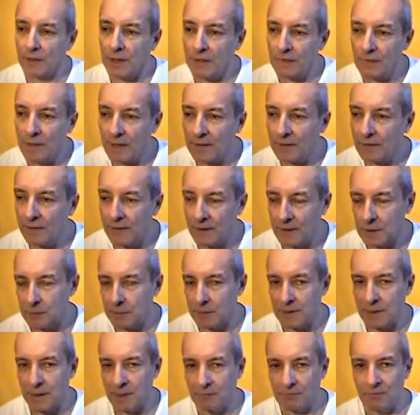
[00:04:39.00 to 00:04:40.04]
And then things
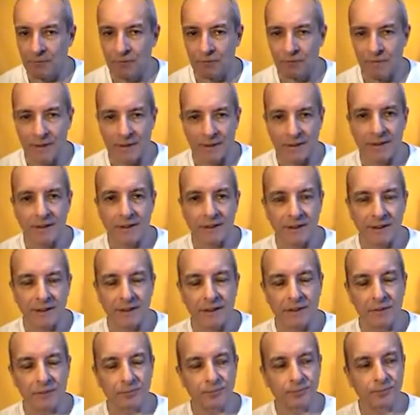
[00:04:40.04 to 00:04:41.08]
become very
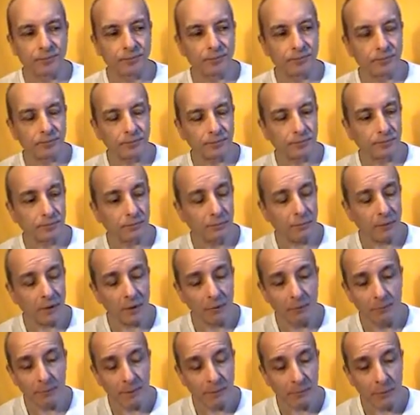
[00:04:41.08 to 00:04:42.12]
clear.
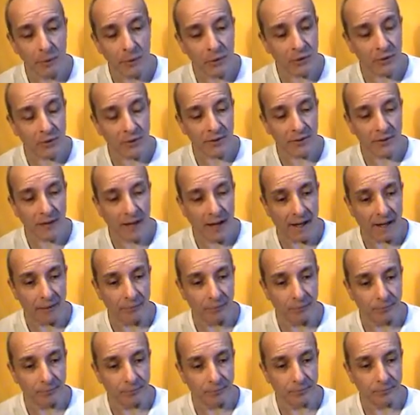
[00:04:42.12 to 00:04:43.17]
But most of the
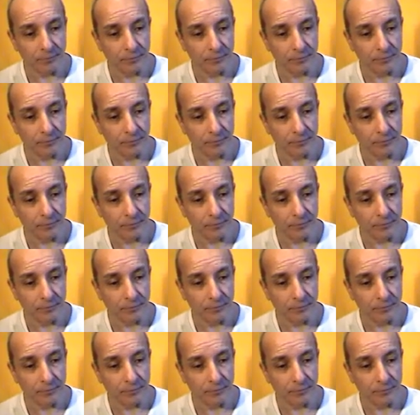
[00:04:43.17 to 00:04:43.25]
time,